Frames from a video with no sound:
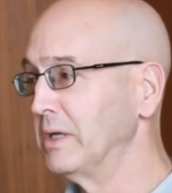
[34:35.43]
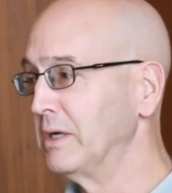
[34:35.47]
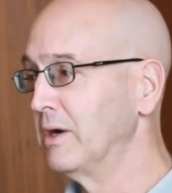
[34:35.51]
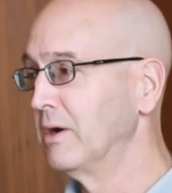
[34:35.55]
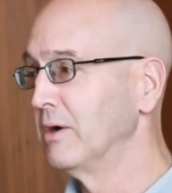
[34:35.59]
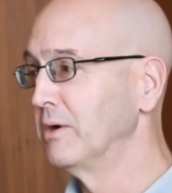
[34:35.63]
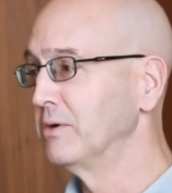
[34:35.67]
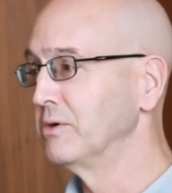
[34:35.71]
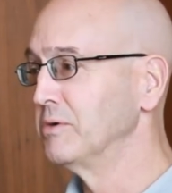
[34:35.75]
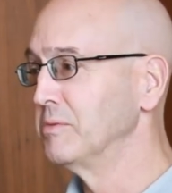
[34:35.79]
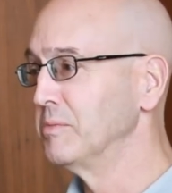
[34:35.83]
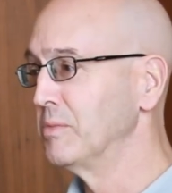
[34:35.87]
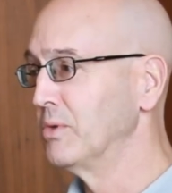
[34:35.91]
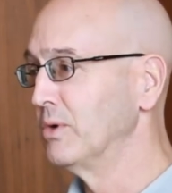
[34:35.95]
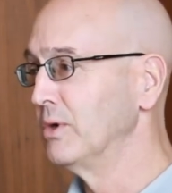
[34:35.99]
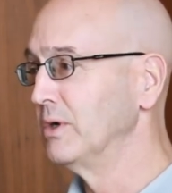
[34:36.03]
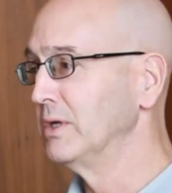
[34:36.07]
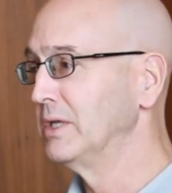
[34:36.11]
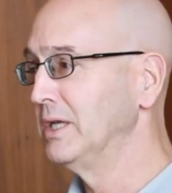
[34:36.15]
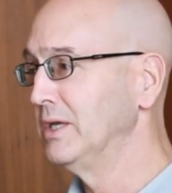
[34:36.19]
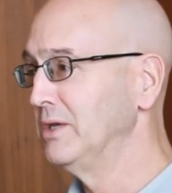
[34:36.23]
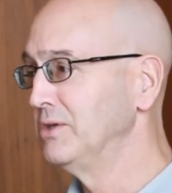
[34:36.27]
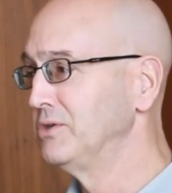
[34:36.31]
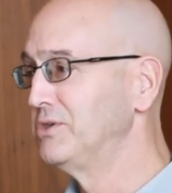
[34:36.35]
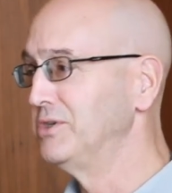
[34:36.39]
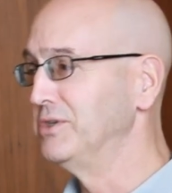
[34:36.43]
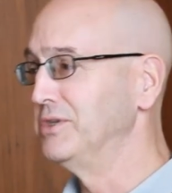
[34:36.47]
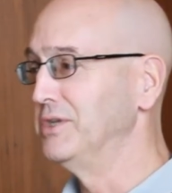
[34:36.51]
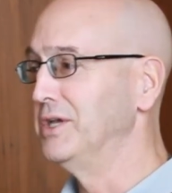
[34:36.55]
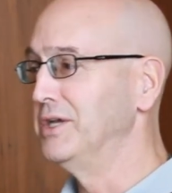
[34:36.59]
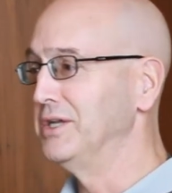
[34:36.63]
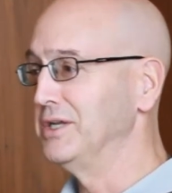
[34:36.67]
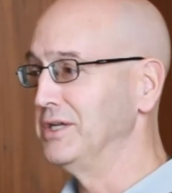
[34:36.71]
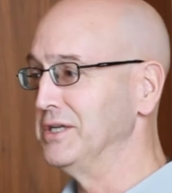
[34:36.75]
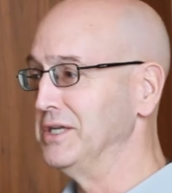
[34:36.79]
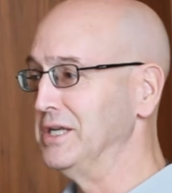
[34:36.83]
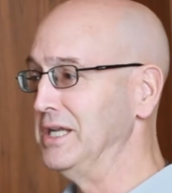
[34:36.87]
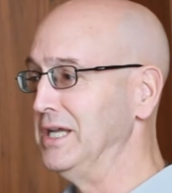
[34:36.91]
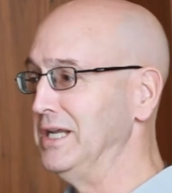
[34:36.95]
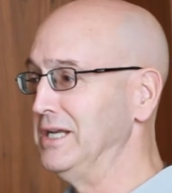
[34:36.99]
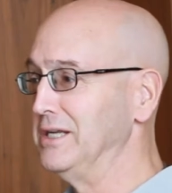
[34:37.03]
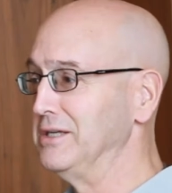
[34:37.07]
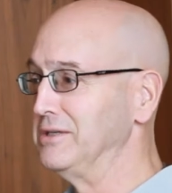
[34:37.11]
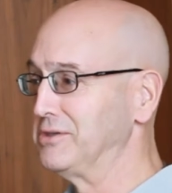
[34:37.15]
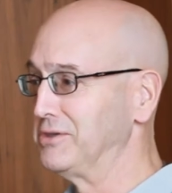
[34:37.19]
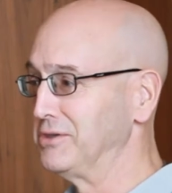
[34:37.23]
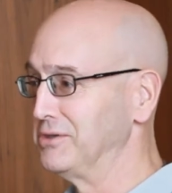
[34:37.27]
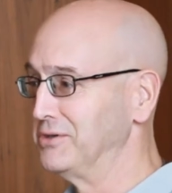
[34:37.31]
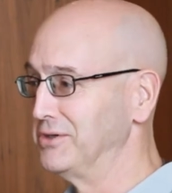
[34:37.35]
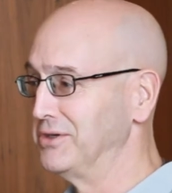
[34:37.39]
garnered more attention than it
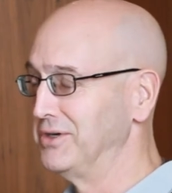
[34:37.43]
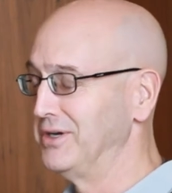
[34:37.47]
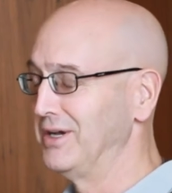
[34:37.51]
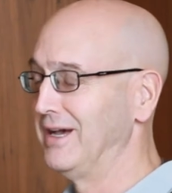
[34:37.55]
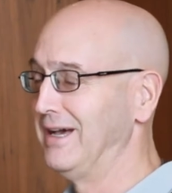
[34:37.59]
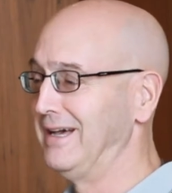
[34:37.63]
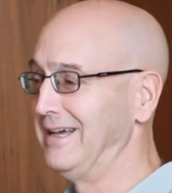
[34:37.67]
needed to.